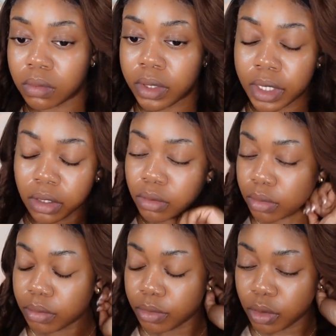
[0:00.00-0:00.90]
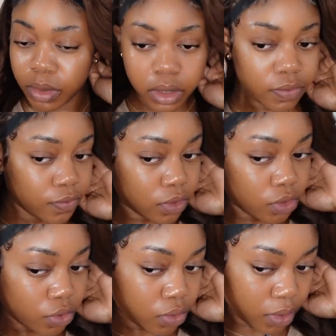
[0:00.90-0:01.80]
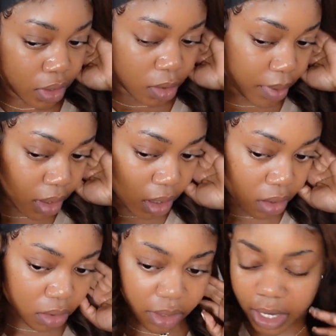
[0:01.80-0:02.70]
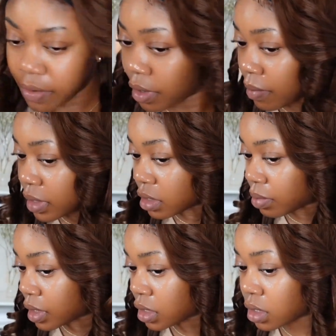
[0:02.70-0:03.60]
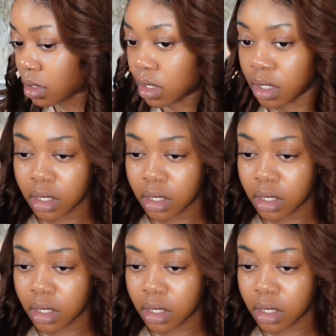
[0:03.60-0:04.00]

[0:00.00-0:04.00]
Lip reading: Now, moment of truth. I hope I curled. I hate when I miss a piece.